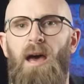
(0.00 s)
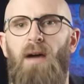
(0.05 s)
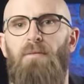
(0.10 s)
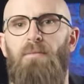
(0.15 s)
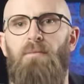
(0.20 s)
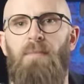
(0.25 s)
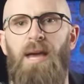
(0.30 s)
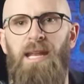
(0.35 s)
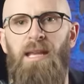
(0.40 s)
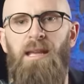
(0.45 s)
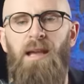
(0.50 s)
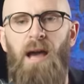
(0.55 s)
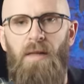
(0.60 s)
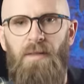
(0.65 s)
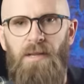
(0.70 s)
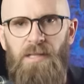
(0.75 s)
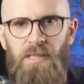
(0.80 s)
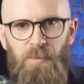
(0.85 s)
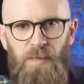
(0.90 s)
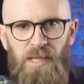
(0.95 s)
of many
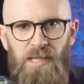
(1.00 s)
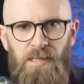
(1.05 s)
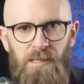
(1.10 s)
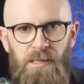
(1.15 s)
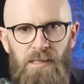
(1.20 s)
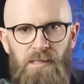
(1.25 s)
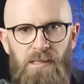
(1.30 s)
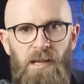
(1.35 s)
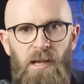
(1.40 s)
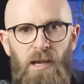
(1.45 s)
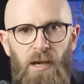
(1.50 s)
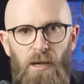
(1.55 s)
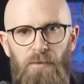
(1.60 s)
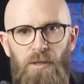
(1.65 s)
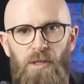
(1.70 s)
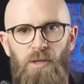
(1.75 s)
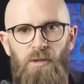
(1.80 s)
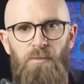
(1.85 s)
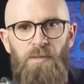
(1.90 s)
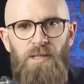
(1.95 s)
other species of
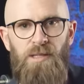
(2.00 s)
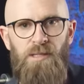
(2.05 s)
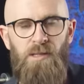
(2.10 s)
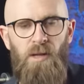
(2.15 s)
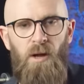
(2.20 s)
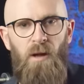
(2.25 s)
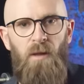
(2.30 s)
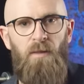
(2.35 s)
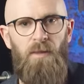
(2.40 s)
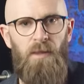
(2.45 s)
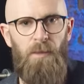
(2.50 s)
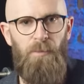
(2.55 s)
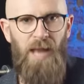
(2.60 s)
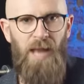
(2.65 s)
humans on the